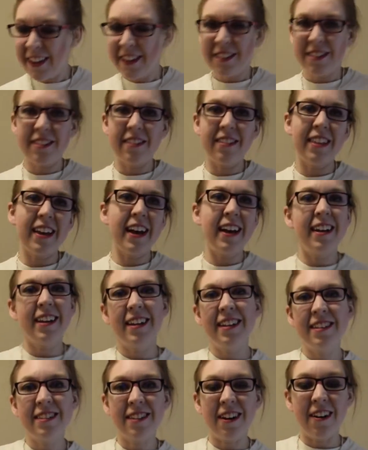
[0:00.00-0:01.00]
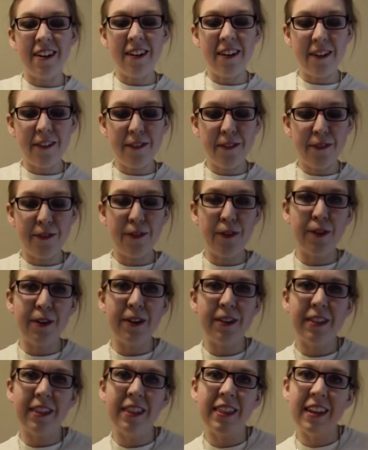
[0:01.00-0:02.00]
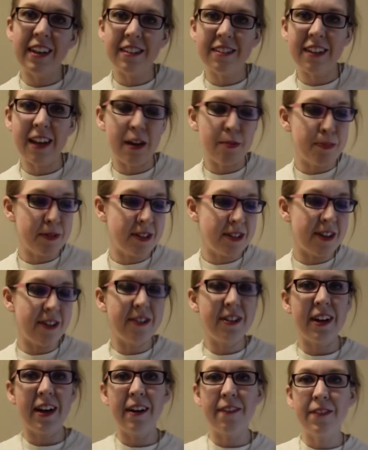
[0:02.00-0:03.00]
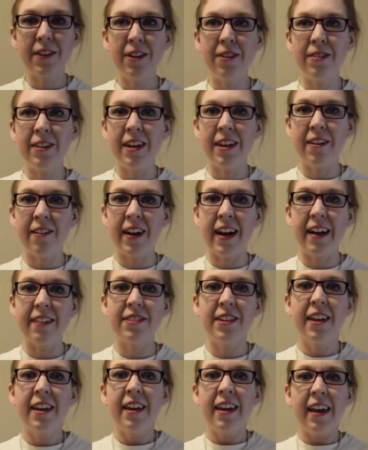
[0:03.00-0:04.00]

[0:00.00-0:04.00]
So that is all for this episode of Kooky Krafts.